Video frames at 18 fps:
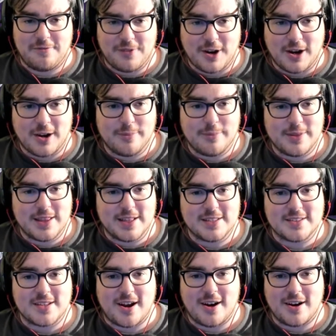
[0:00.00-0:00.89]
farm
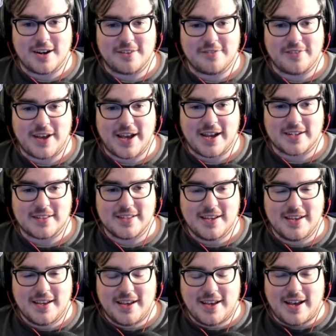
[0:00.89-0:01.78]
this artifact.
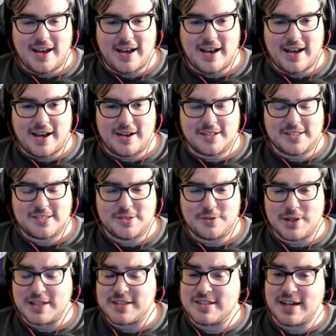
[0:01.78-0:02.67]

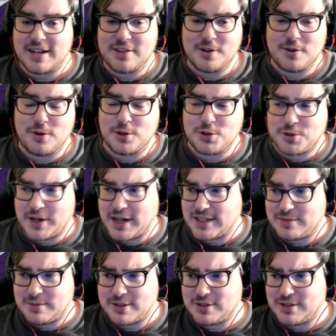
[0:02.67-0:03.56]
So that's another gold
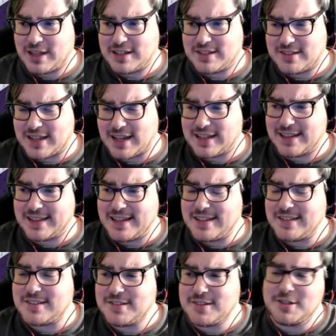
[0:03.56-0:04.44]
transmit. So that's at
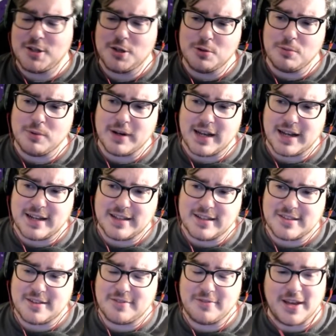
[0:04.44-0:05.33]
least 2 we're getting
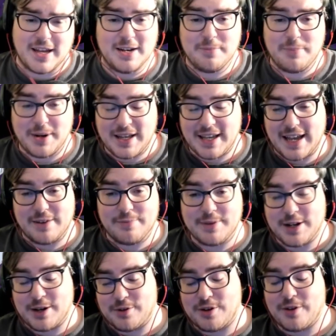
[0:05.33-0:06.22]
this event. But again, we don't